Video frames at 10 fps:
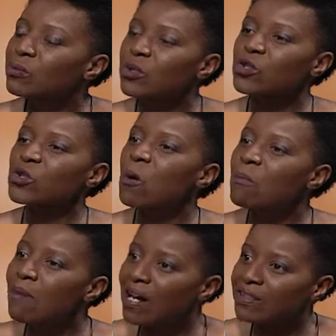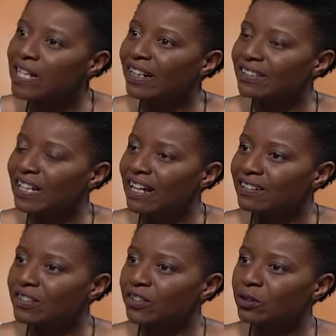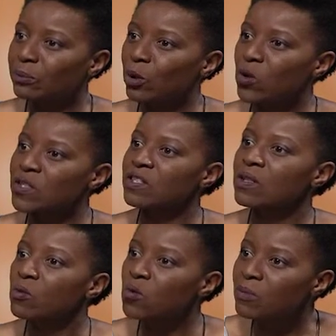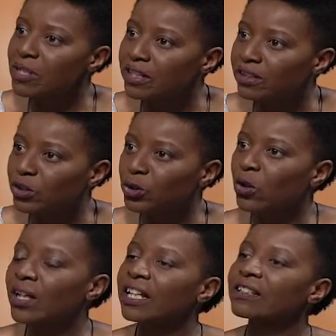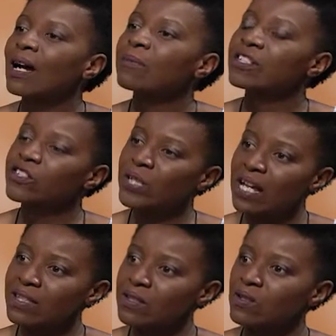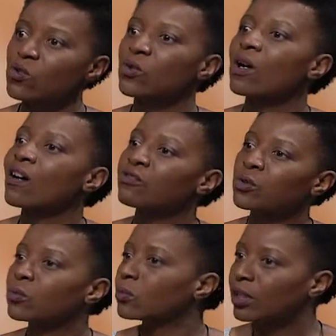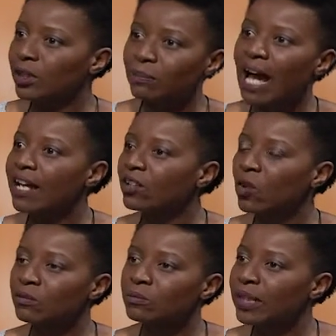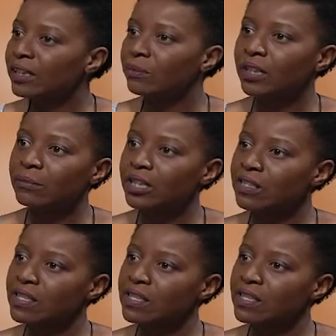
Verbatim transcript: to be so multi-talented? Because as a woman, you don't get that many chances, so you have to keep adding on many, many, many